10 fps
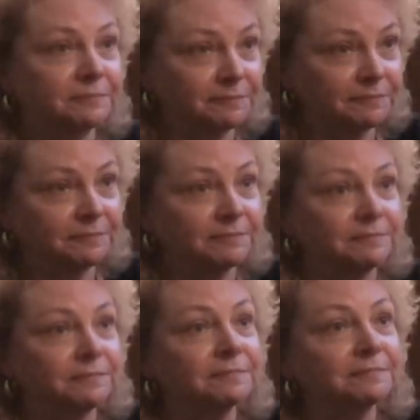Thank you
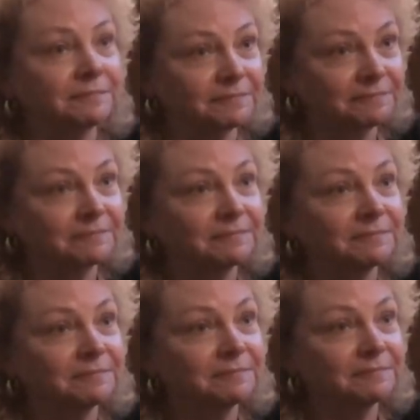very much, Dr.
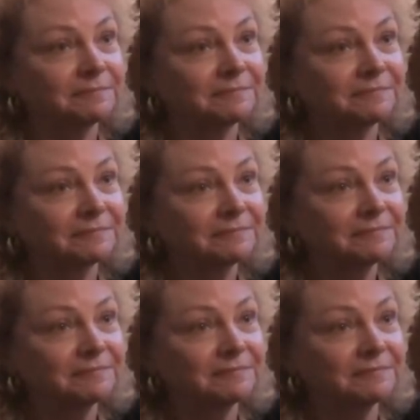Robbie Davis Floyd,